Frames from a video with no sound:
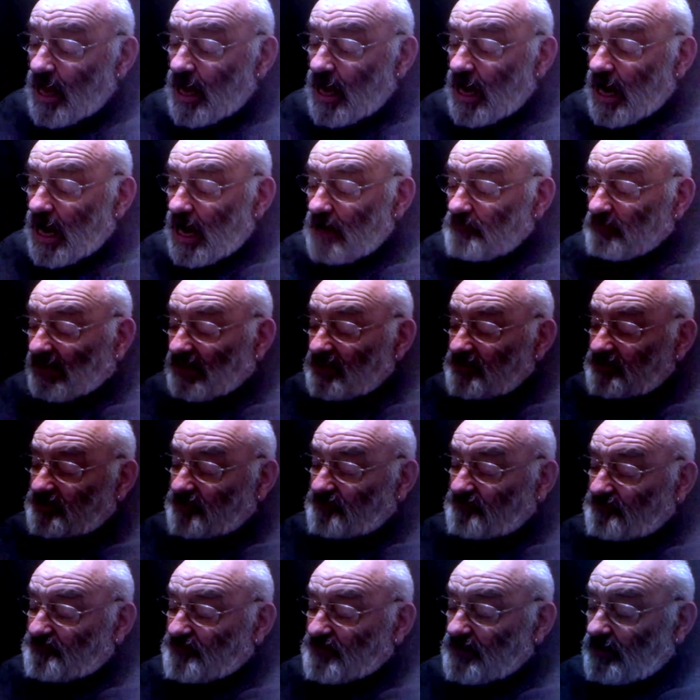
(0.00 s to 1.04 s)
I'm an
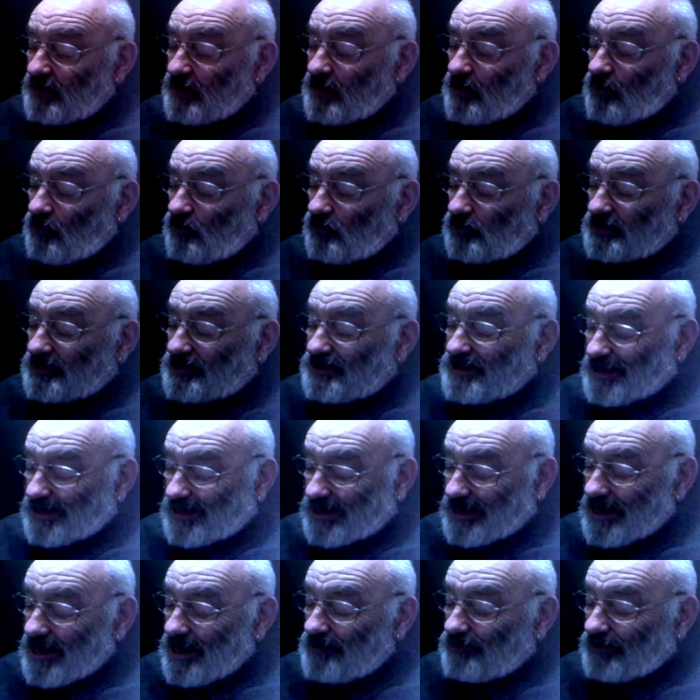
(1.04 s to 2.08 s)
interfering old
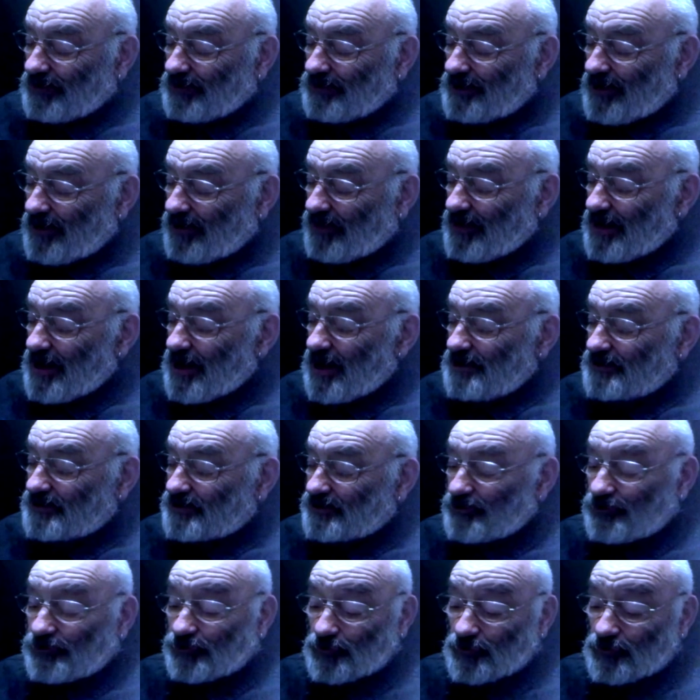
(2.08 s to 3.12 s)
dickhead with nothing else
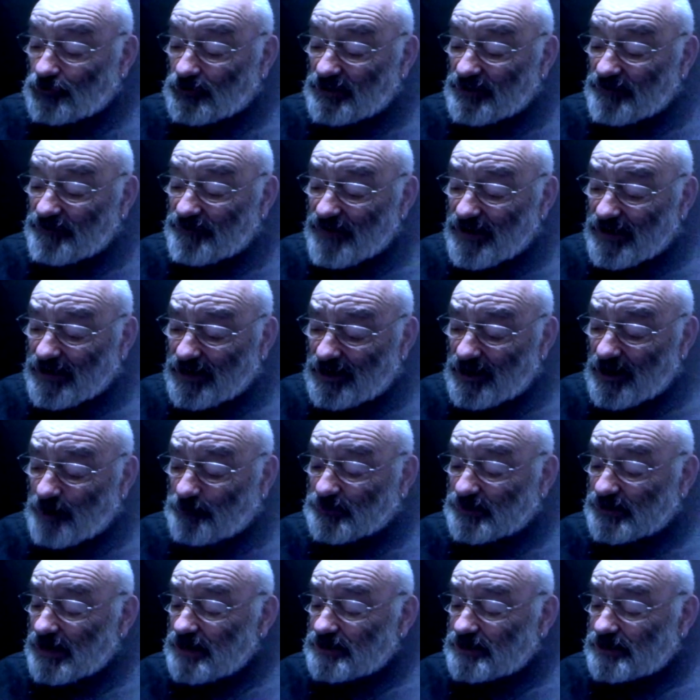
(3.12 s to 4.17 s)
to do, and if I can
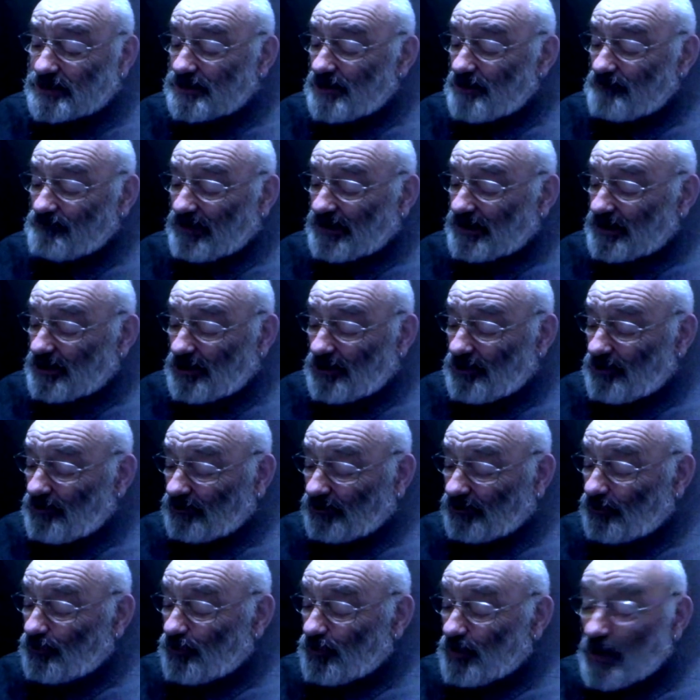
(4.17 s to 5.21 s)
upset somebody
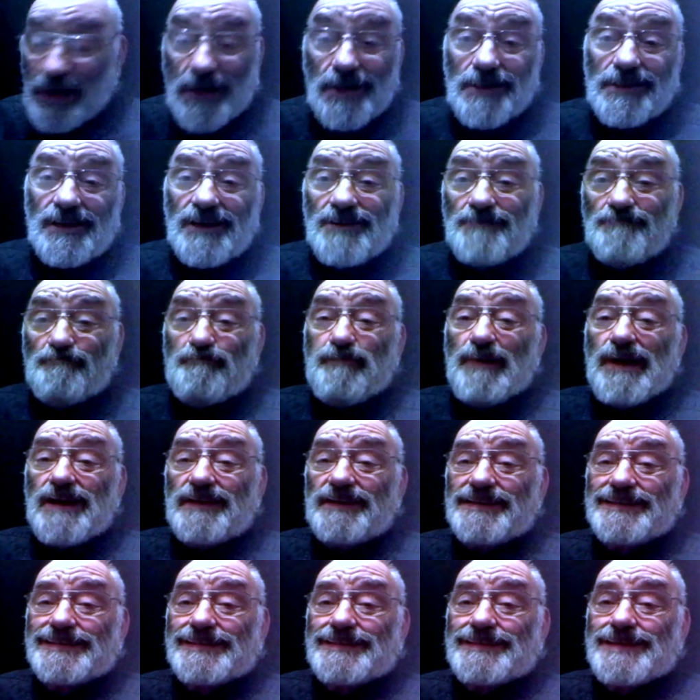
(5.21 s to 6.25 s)
along the way, then
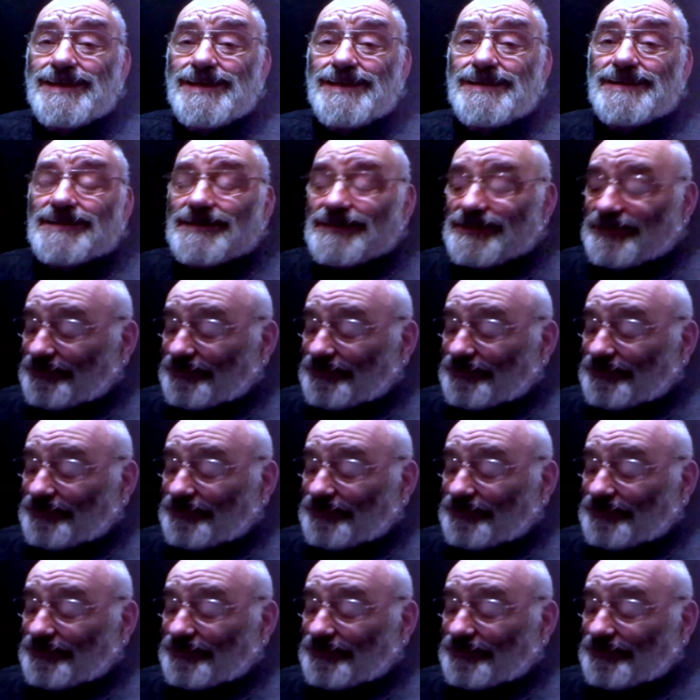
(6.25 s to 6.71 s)
better still.